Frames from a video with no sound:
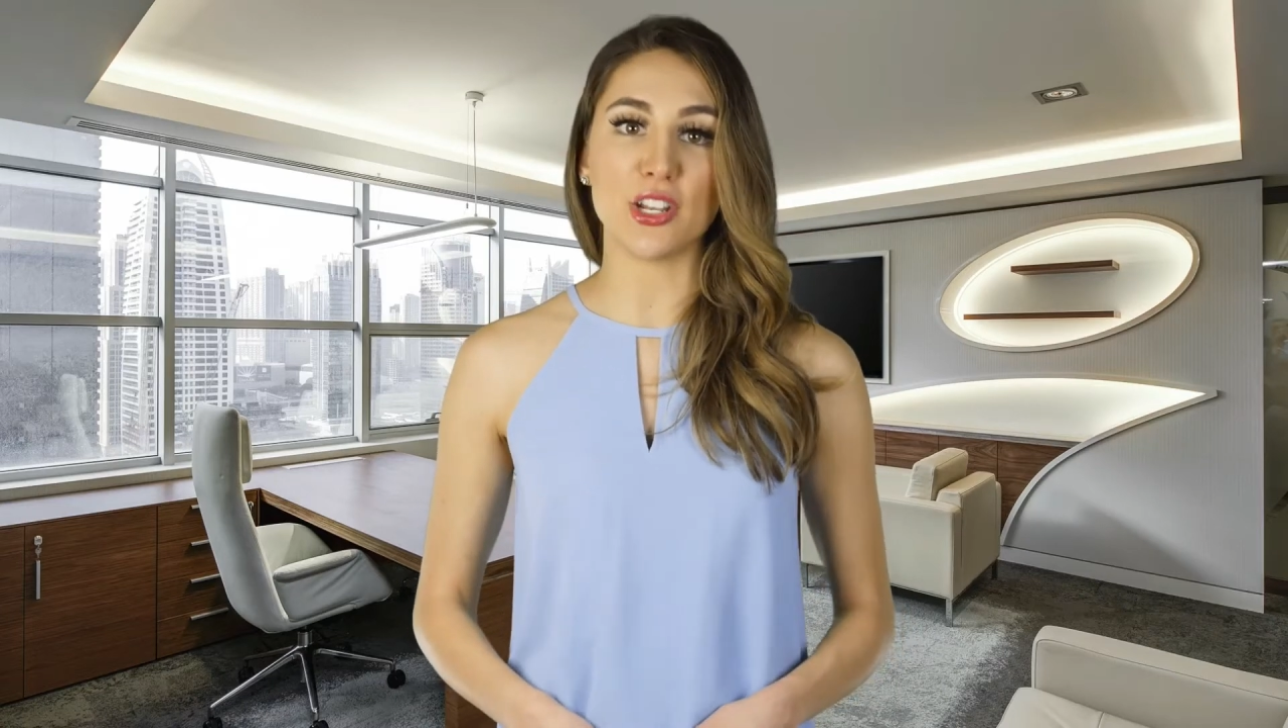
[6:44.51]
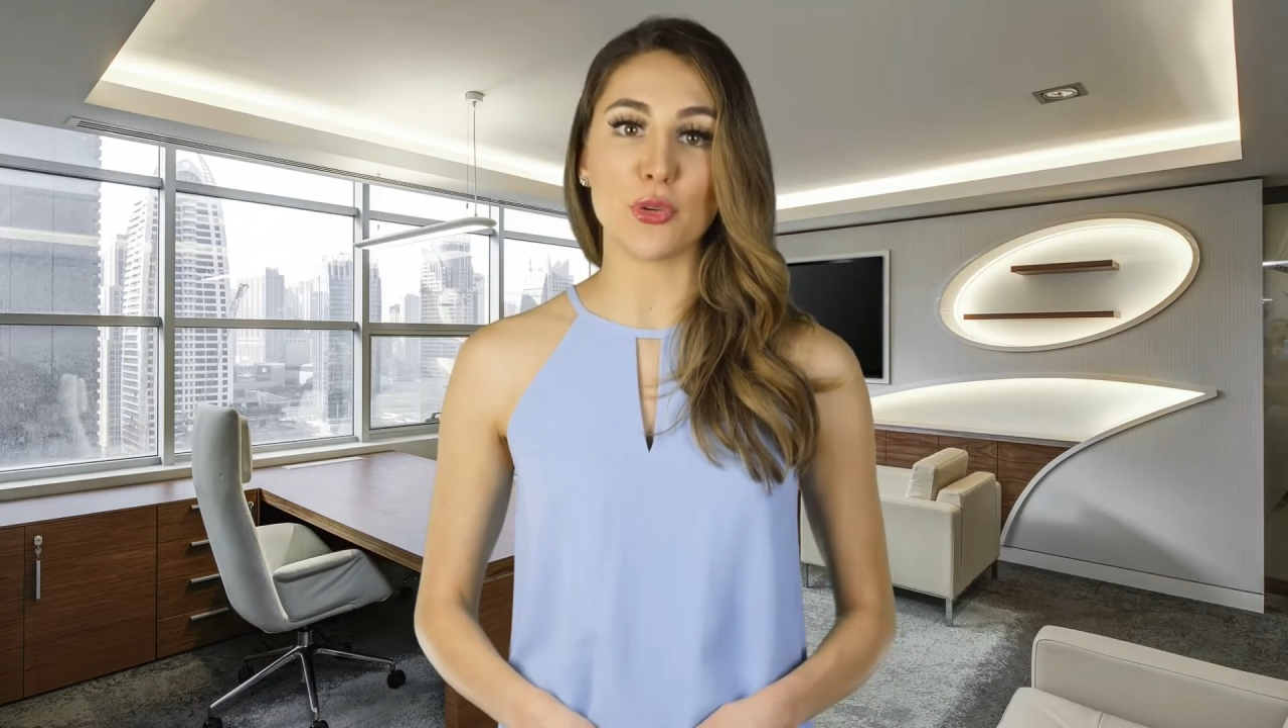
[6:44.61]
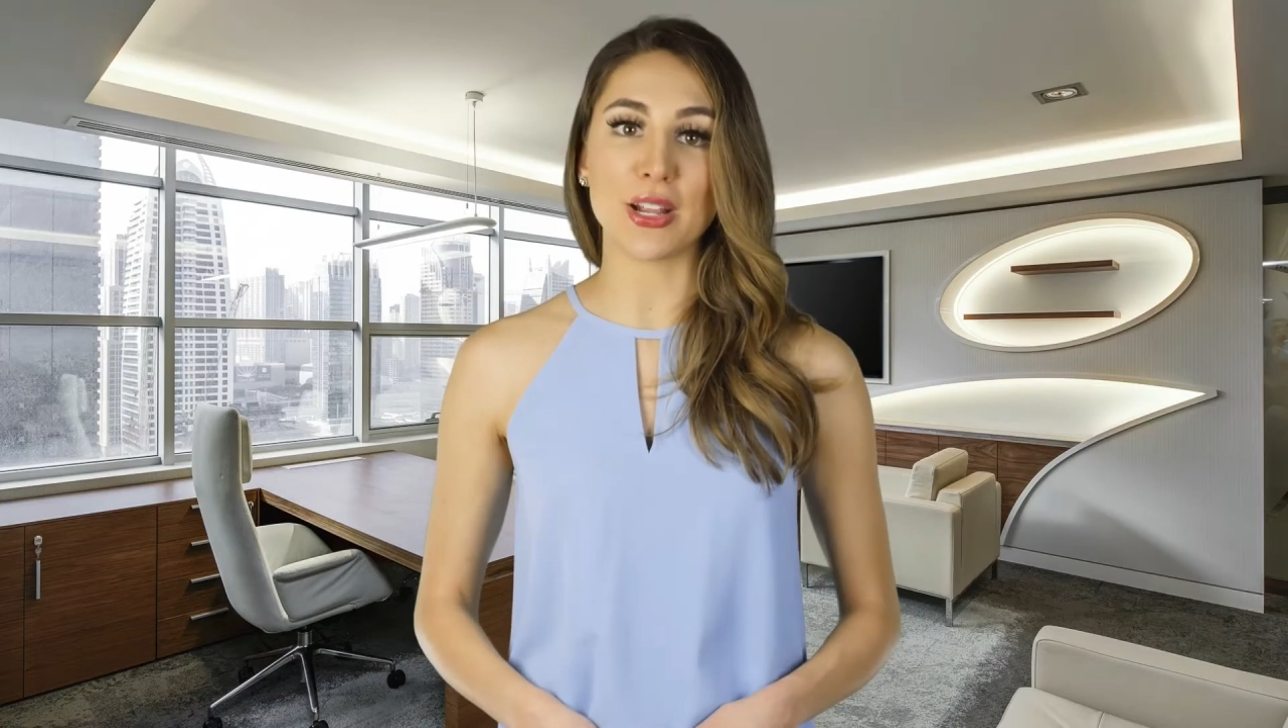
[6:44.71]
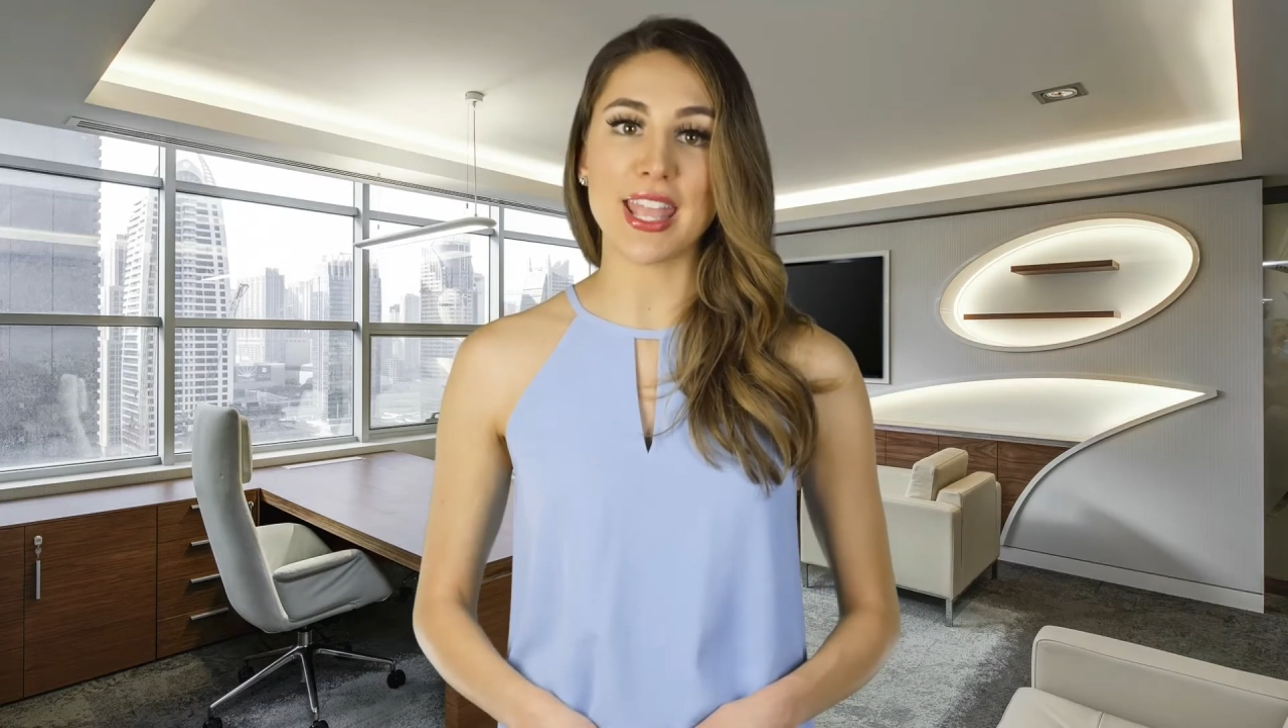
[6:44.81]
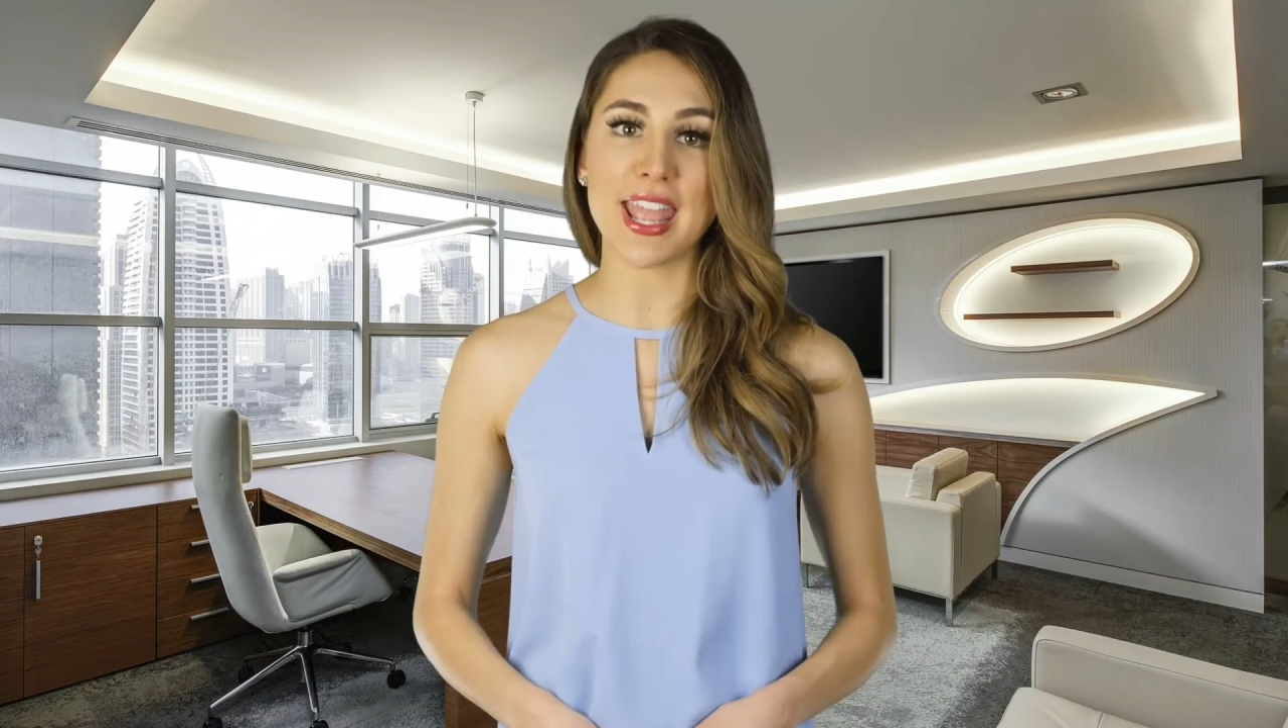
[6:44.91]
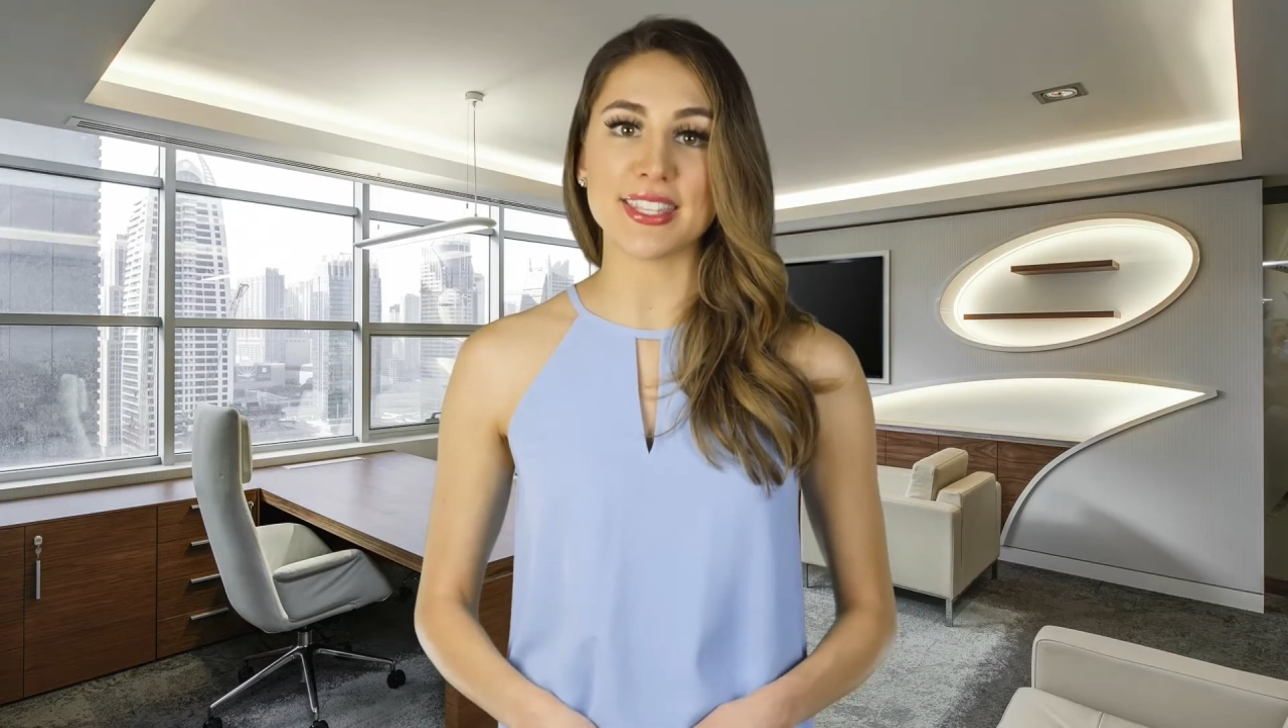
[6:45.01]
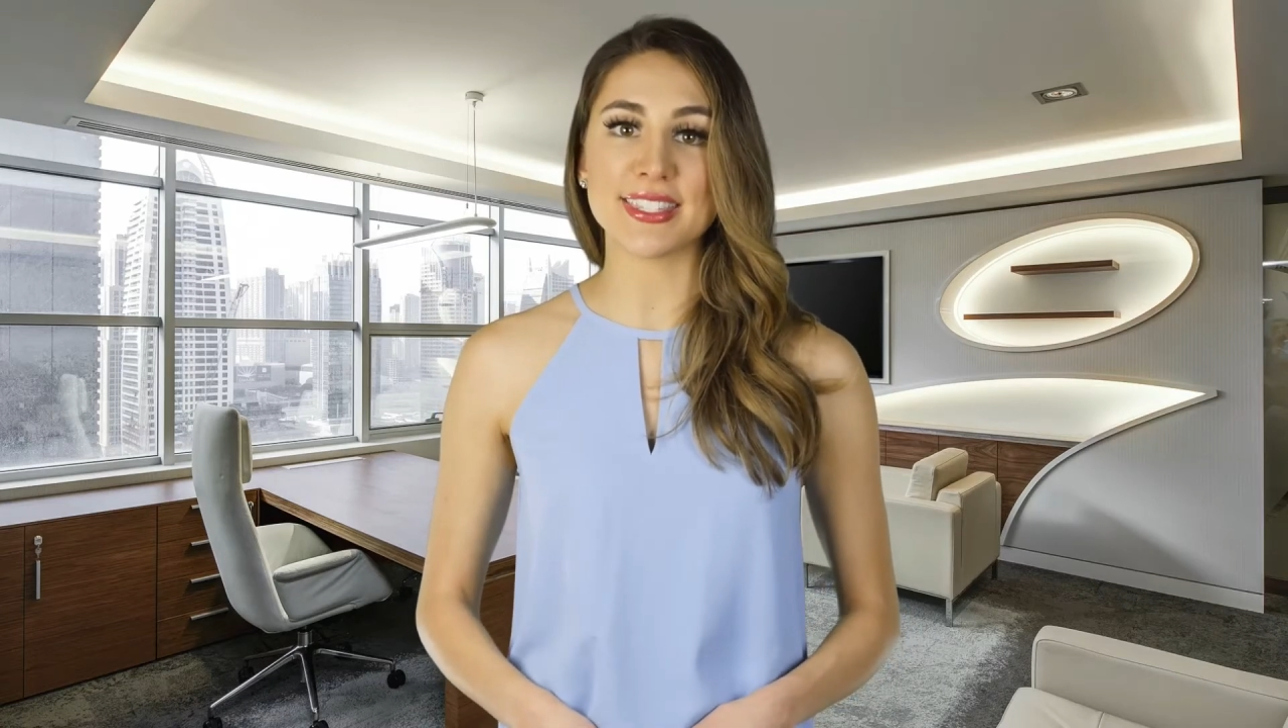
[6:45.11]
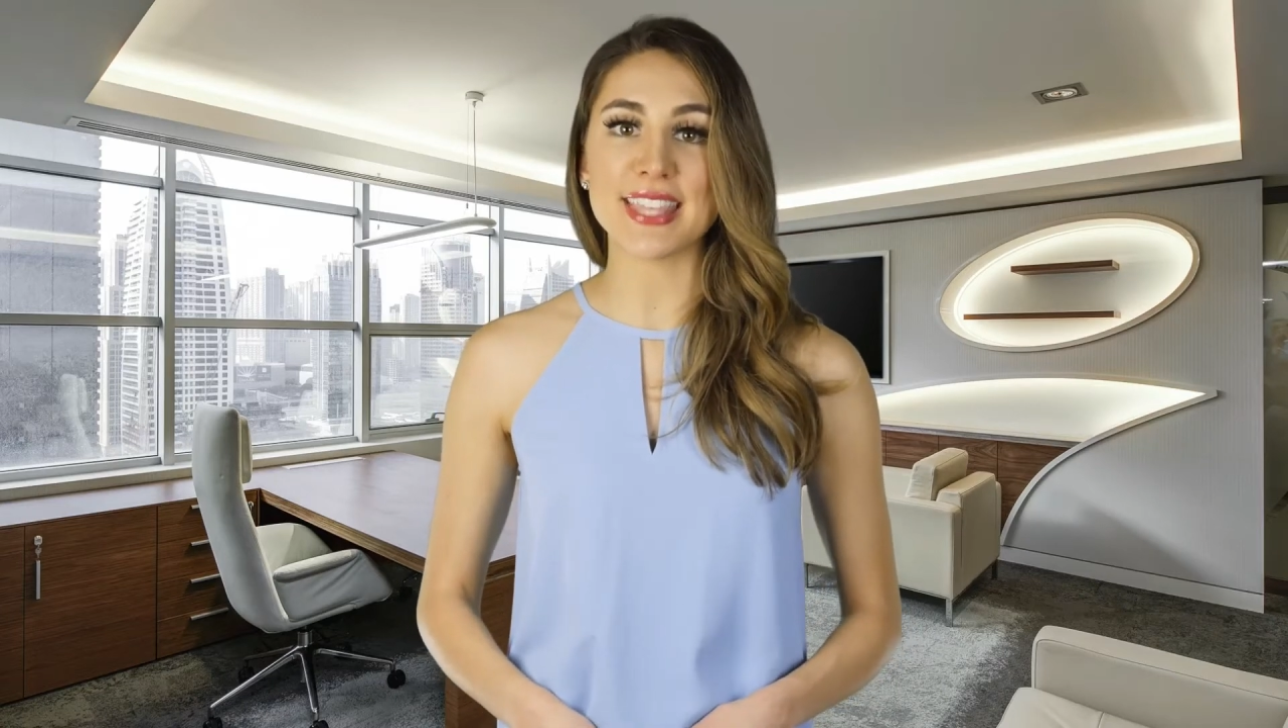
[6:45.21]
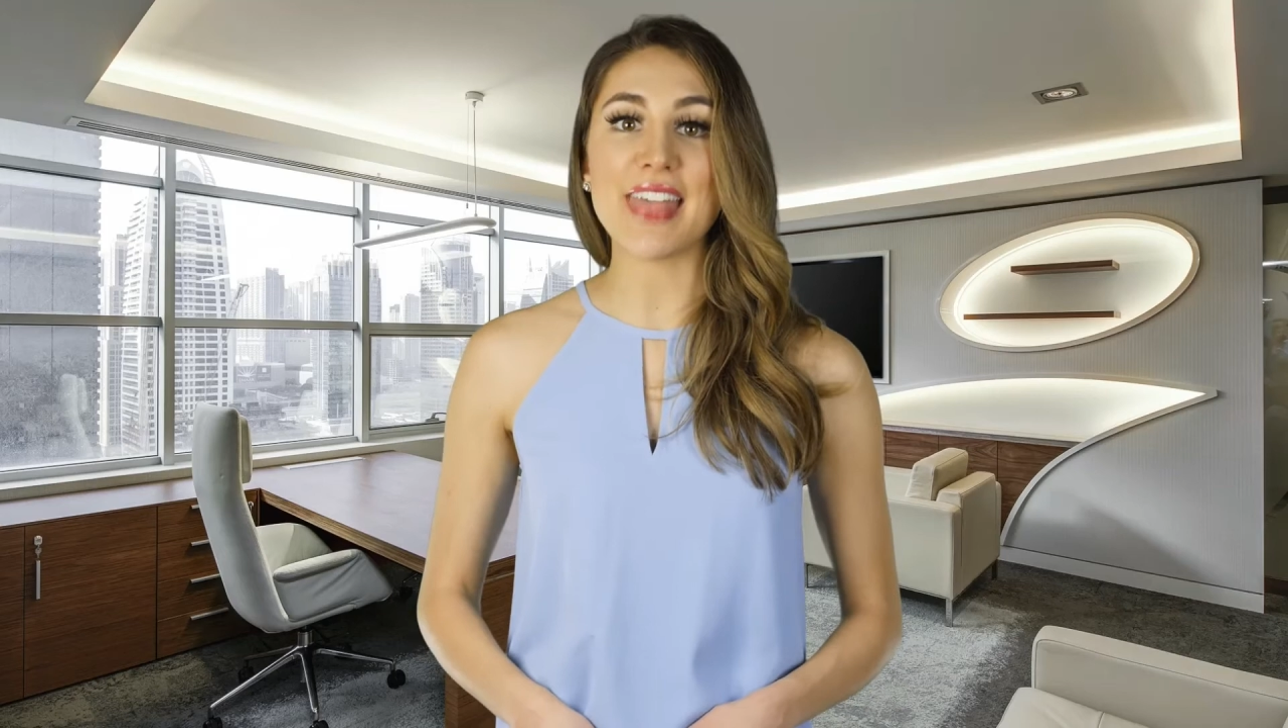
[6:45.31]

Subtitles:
your case,